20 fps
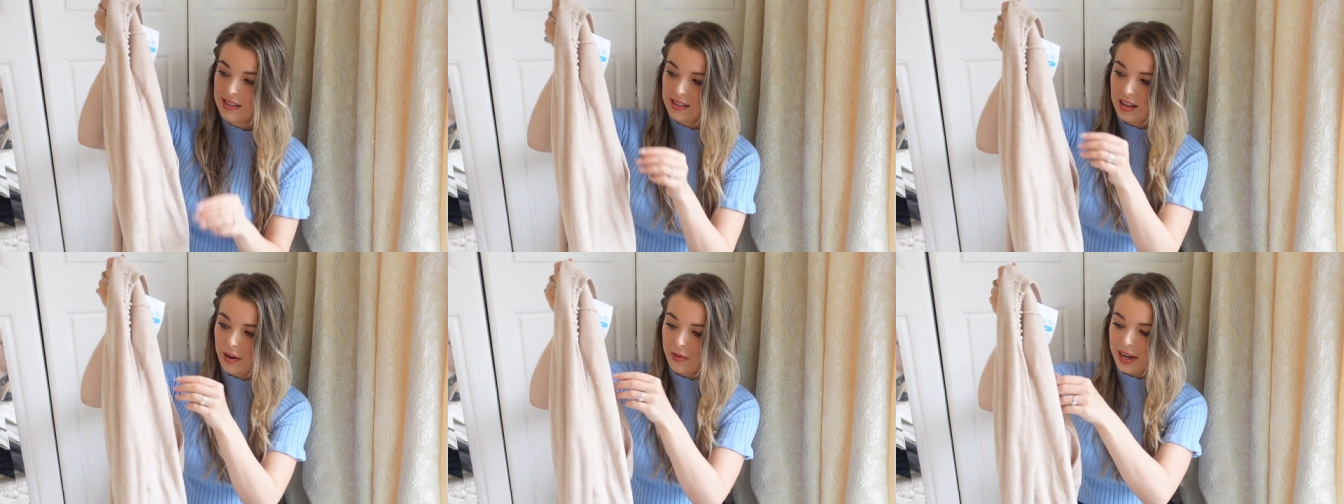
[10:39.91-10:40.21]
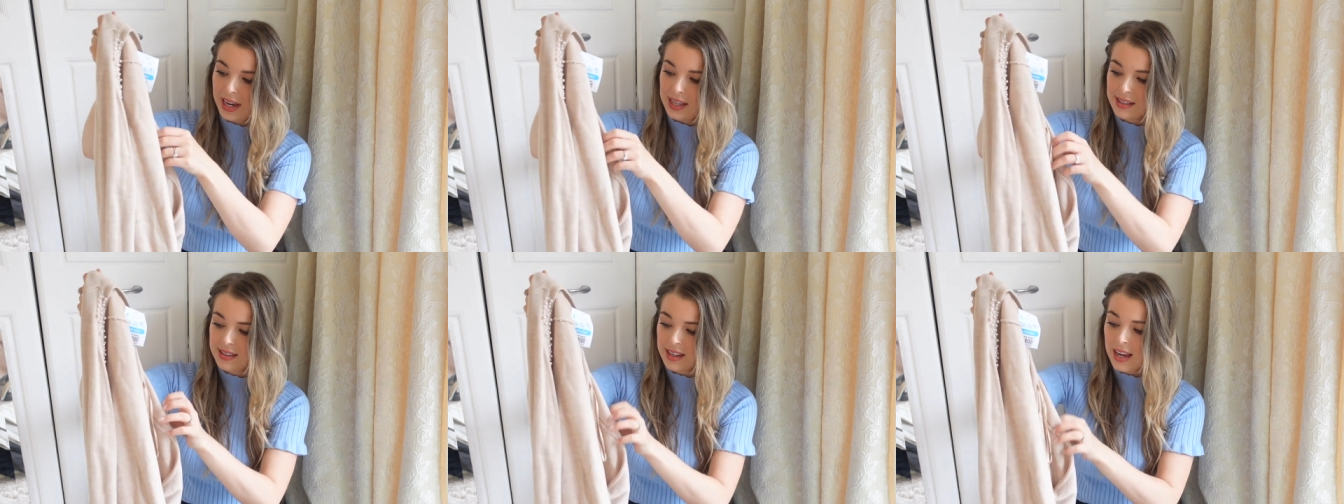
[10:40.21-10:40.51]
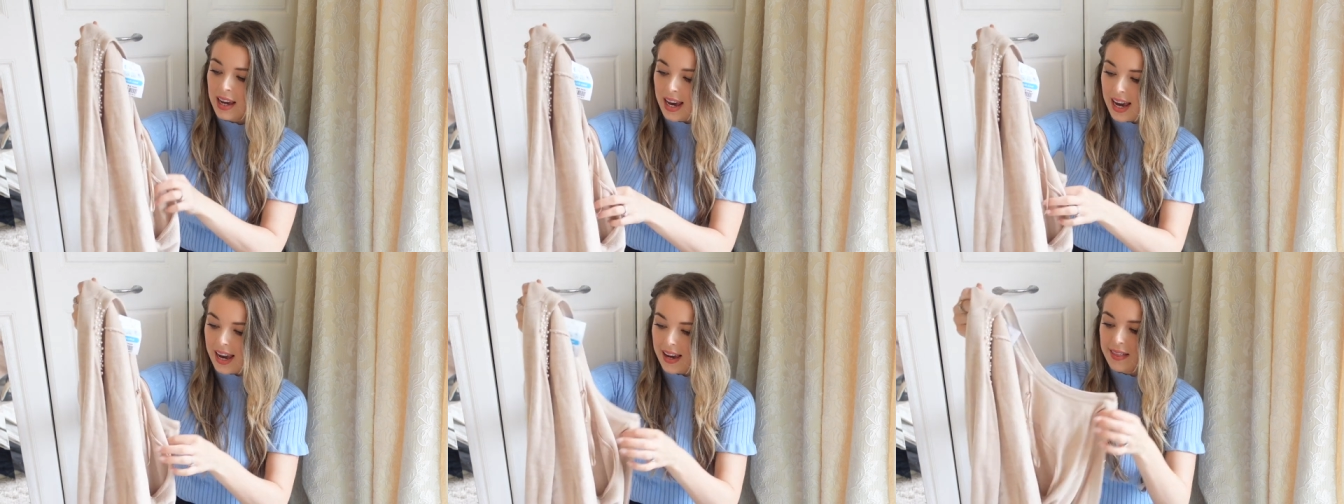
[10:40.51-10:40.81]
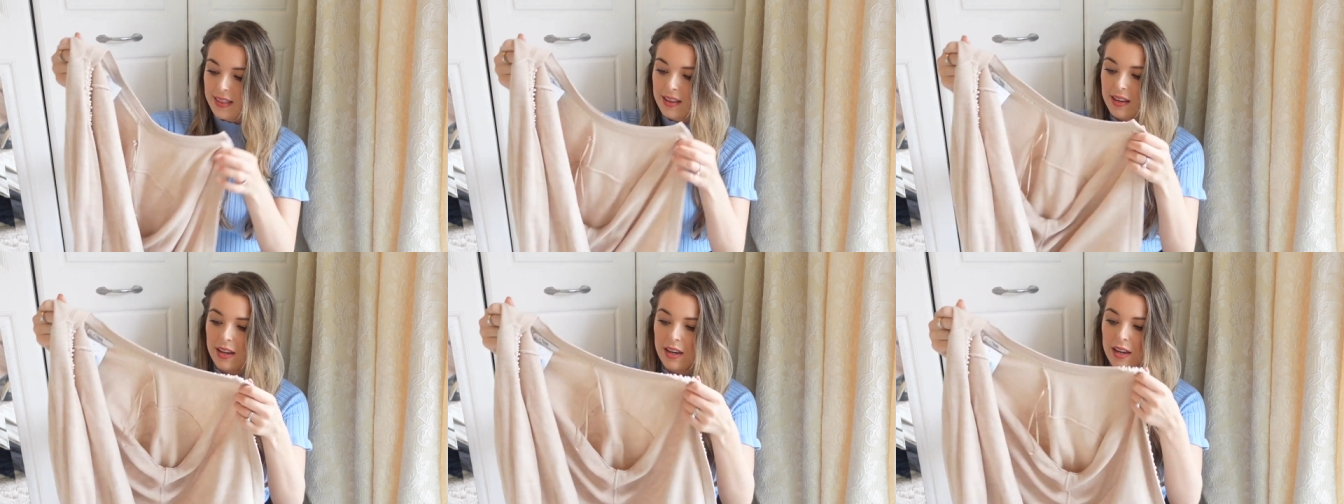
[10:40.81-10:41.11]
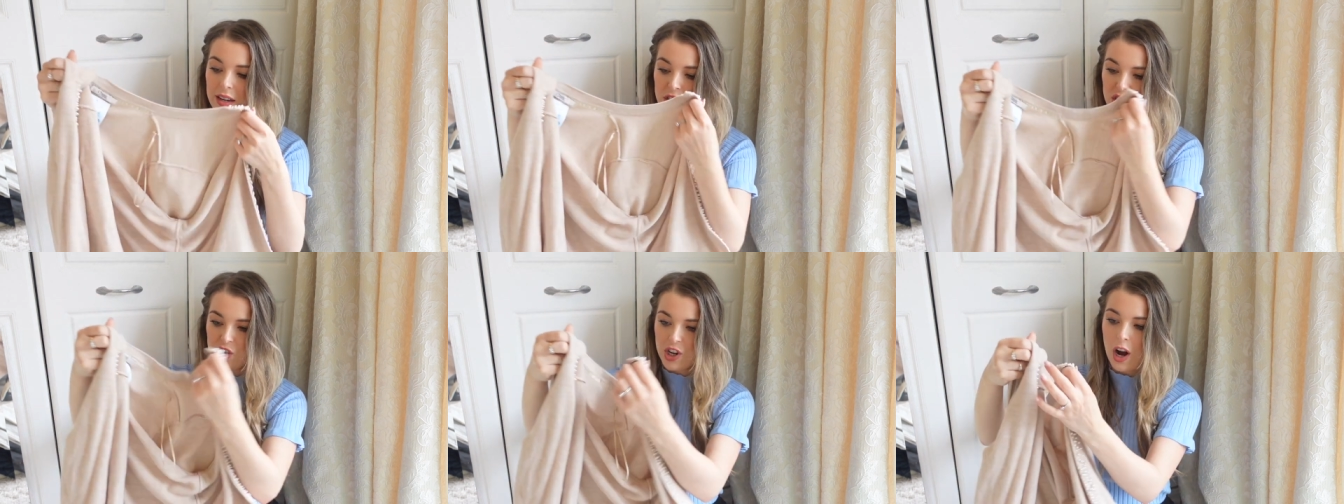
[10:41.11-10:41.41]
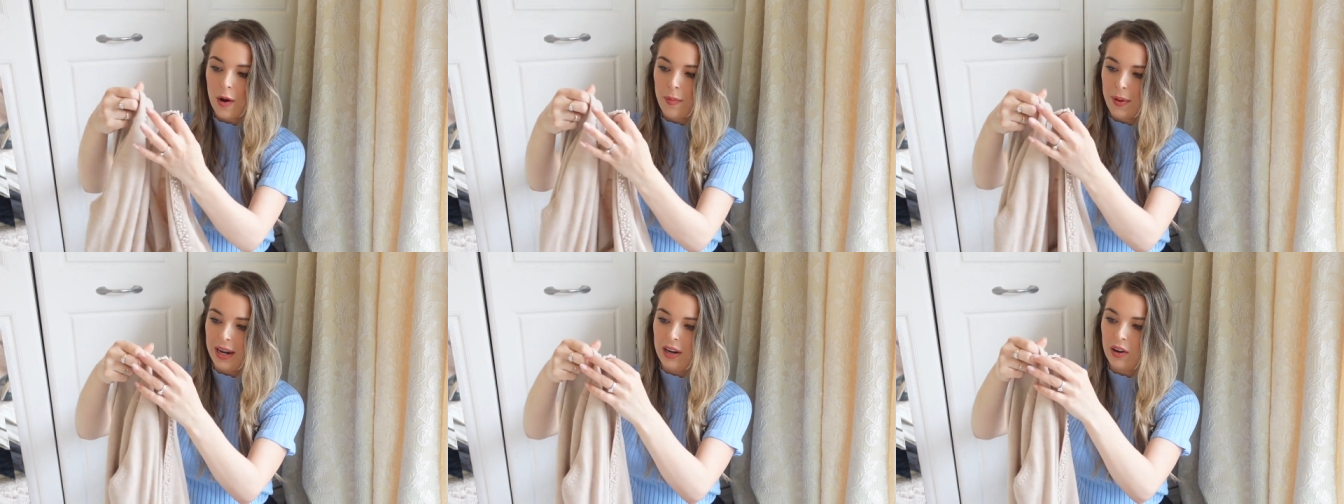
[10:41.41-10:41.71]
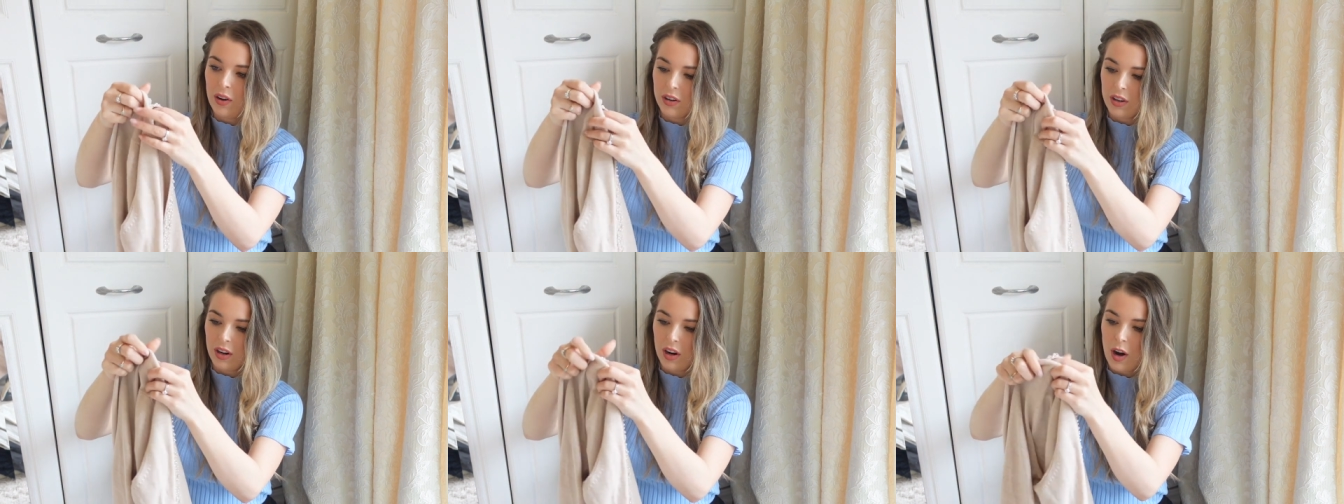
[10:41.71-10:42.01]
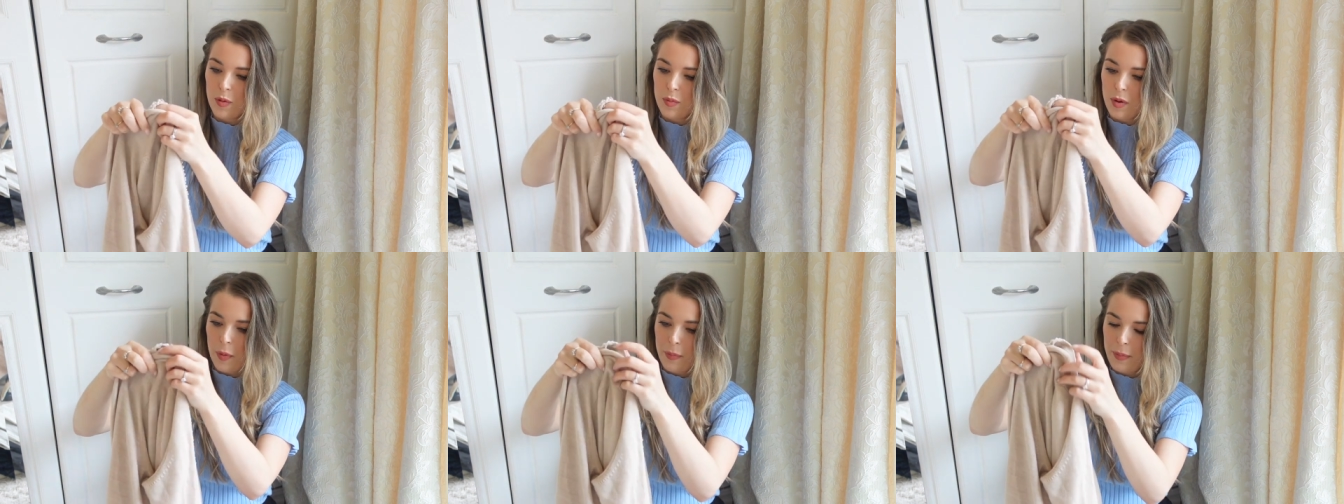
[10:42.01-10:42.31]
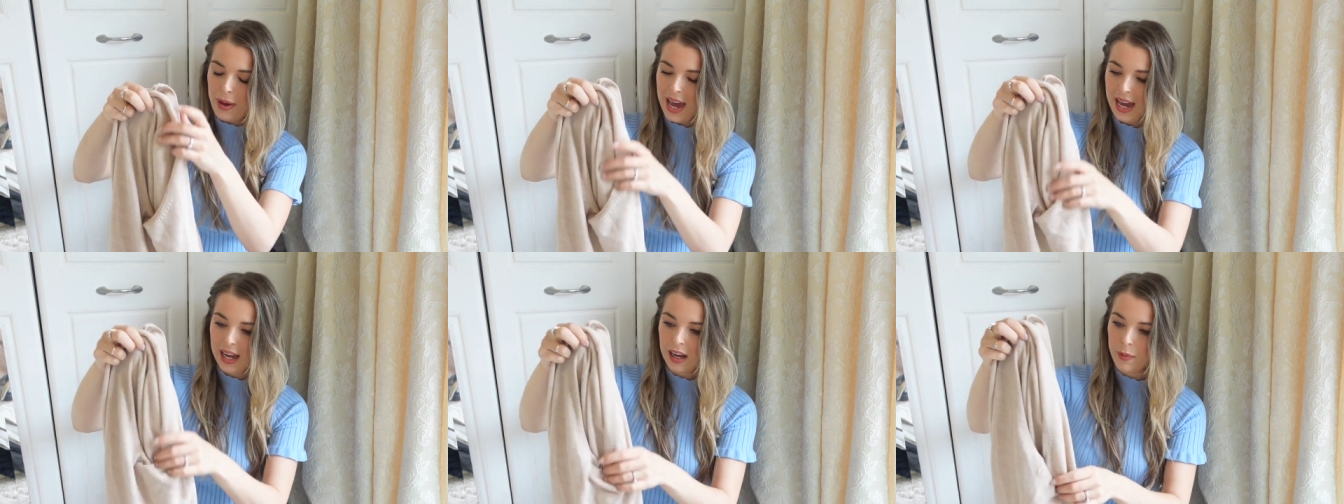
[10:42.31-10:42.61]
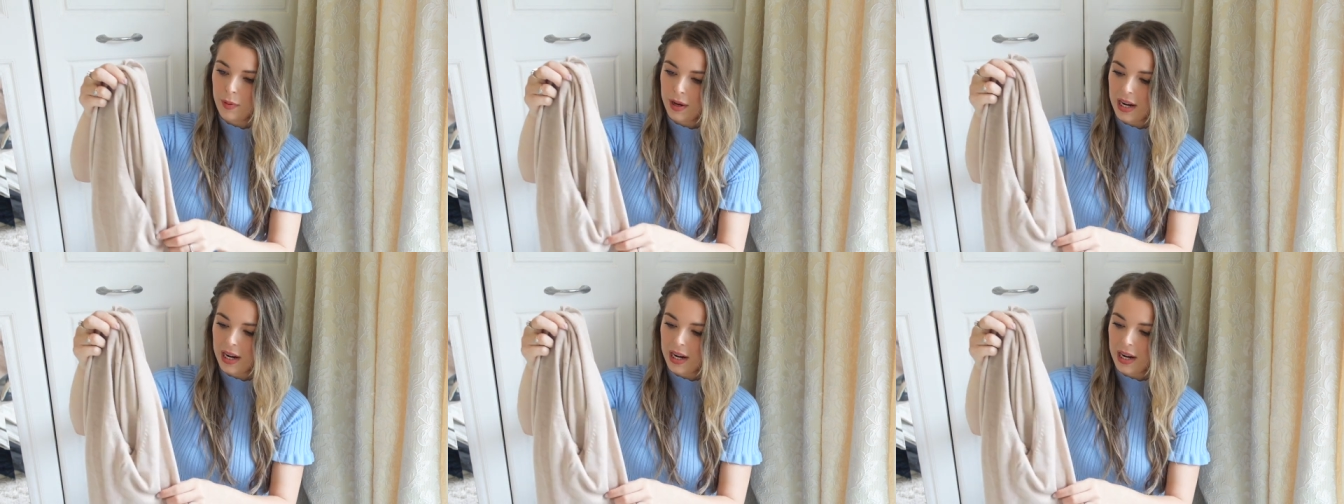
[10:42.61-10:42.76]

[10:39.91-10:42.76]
So it's in the shop, it looked a lot more pink,